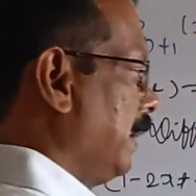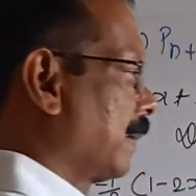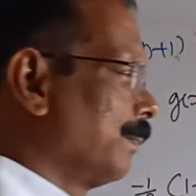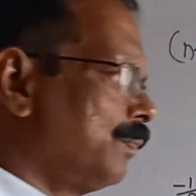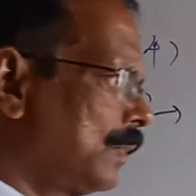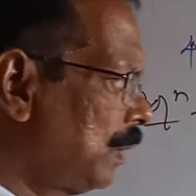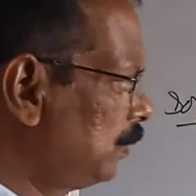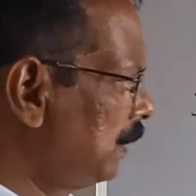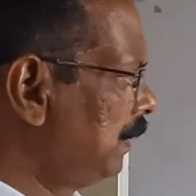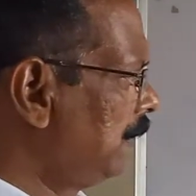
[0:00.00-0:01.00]
here.
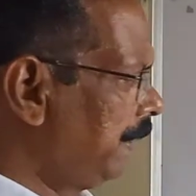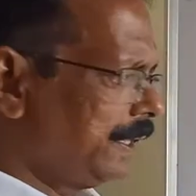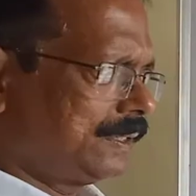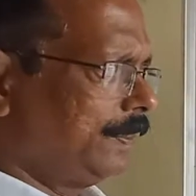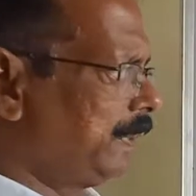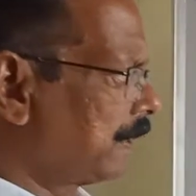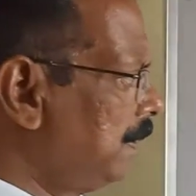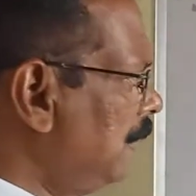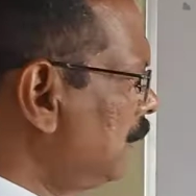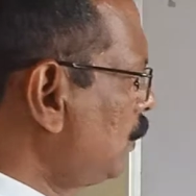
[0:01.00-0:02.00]
Now next step here.
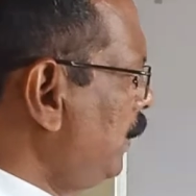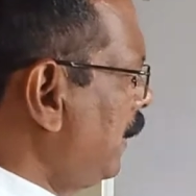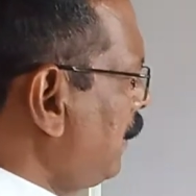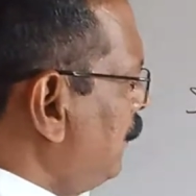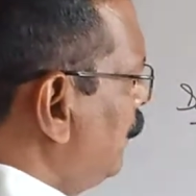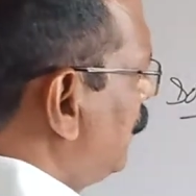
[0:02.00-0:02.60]
So here